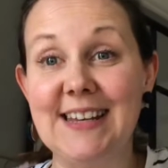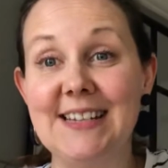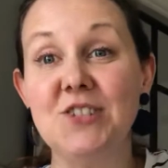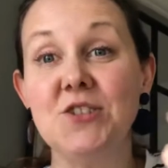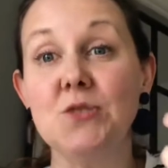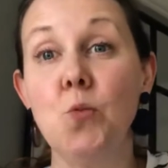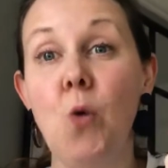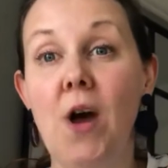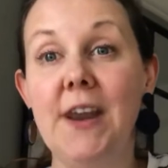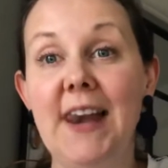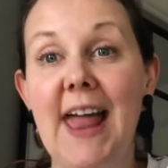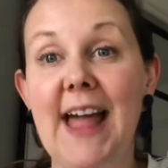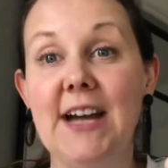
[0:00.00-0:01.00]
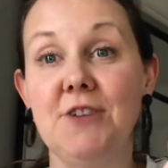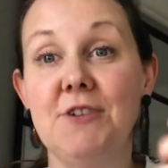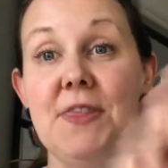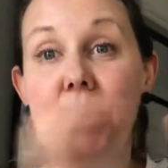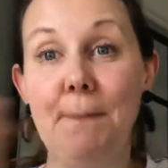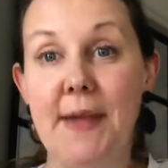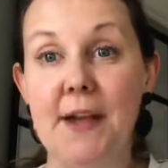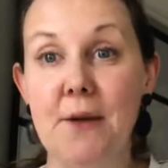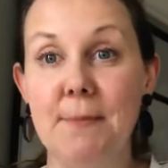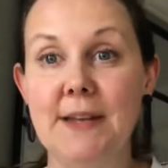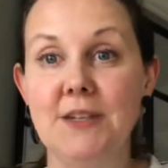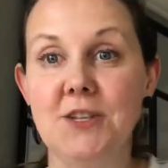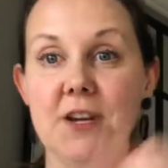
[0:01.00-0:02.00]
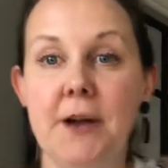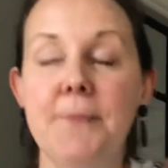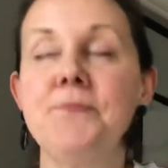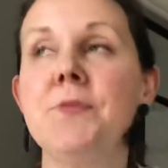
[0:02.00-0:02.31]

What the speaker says: It is just one layer in the bigger picture.